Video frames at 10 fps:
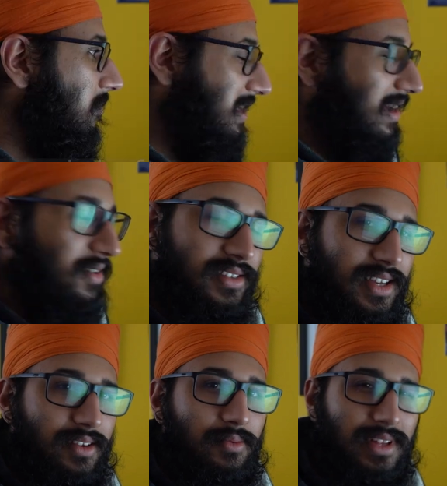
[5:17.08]
And then I was
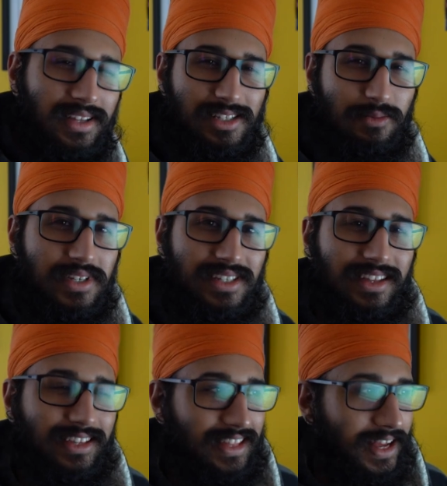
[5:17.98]
like, but there's missing
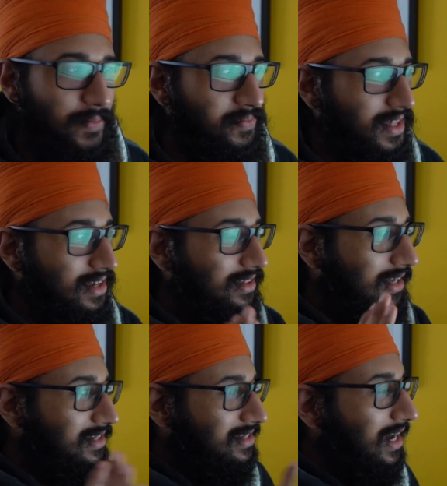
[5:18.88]
like that
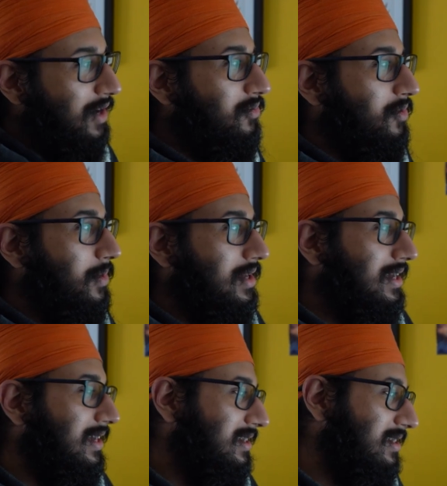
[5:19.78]
sound from when you
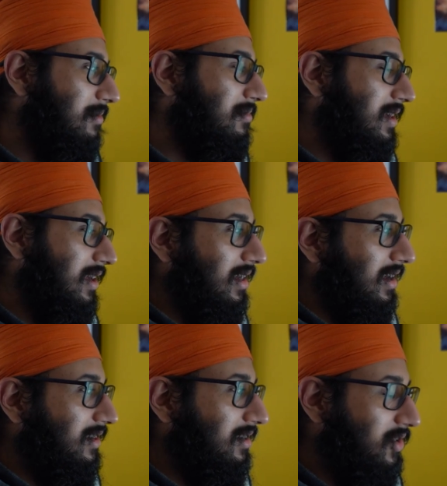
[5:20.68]
hit something,
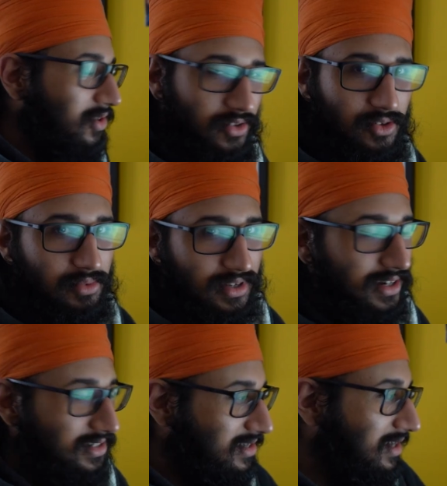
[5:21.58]
like a human
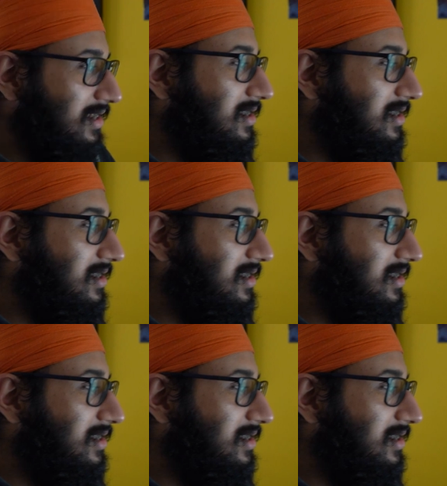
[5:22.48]
kind of skin.